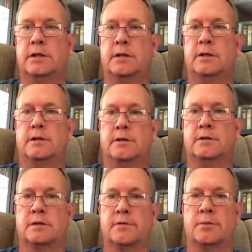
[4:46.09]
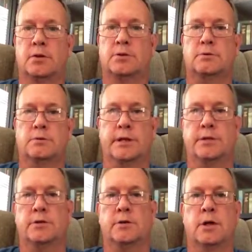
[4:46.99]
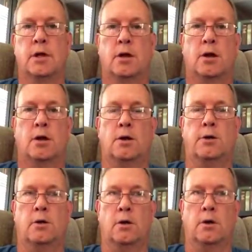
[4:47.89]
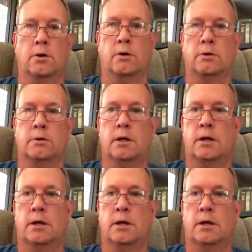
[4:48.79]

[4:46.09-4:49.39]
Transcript: anything that's of a personal nature are no longer